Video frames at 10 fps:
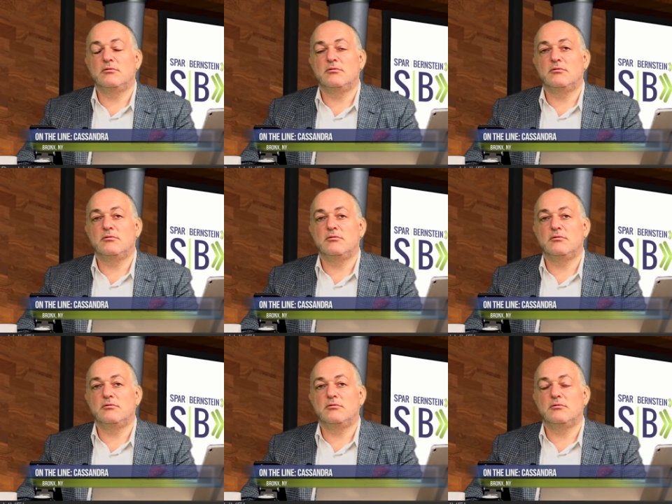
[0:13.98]
certain
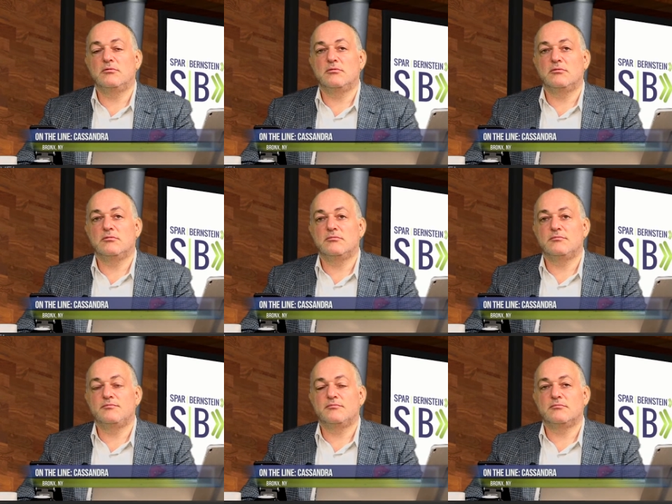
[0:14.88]
business. Is it
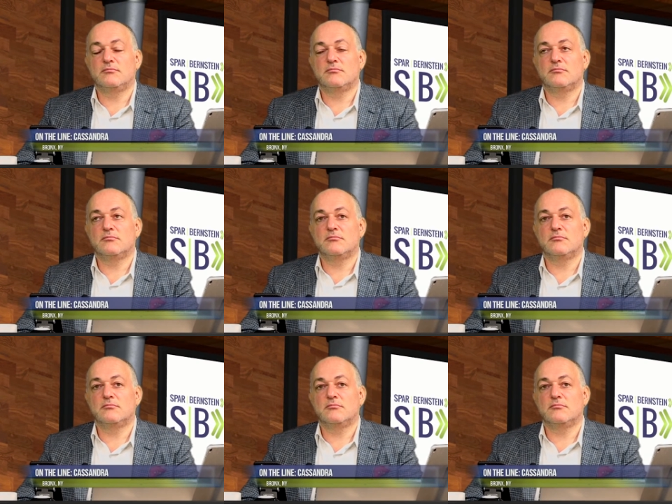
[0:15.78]
possible
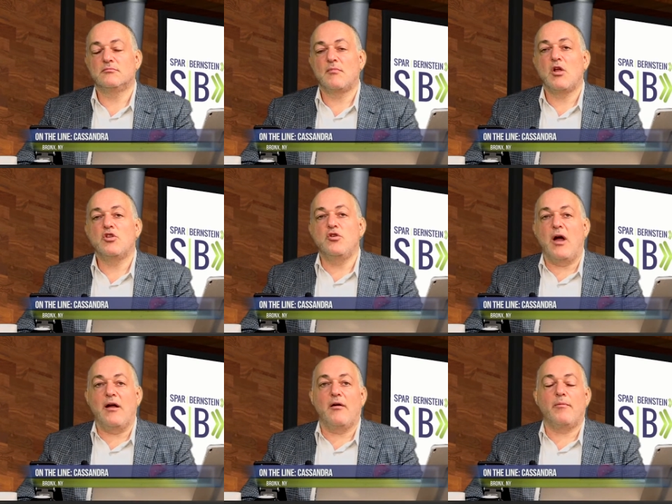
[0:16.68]
for
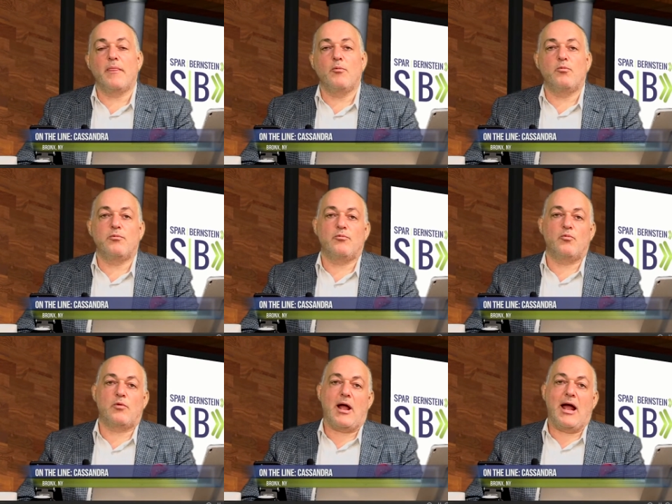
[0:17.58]
me to go down
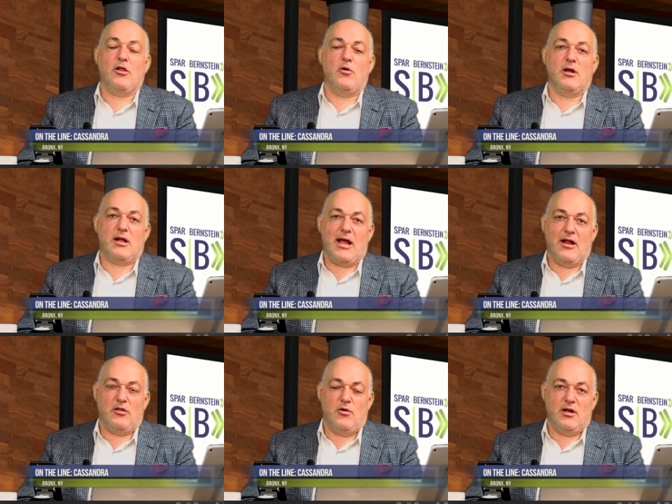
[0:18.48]
on the filing? how
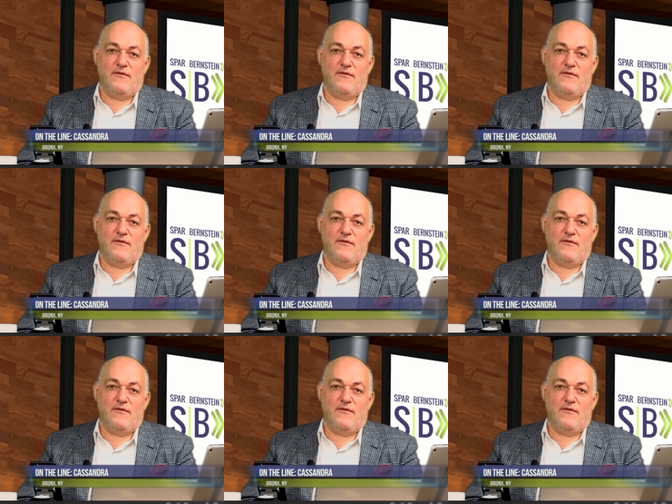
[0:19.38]
long